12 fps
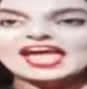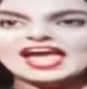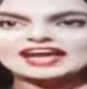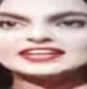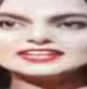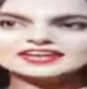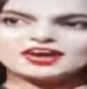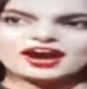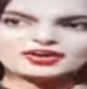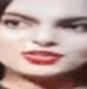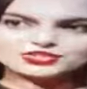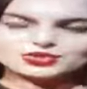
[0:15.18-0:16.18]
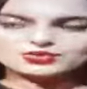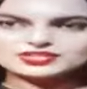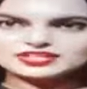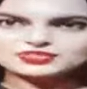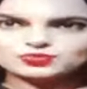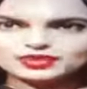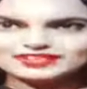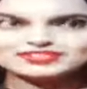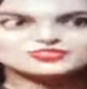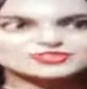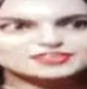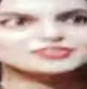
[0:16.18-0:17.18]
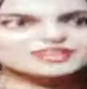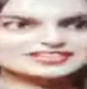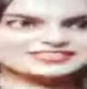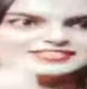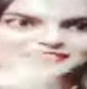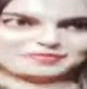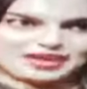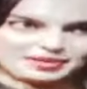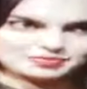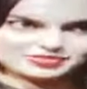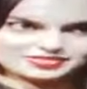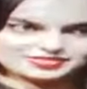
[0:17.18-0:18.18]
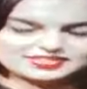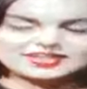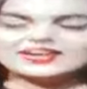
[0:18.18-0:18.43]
And in our households is where the real racism happens.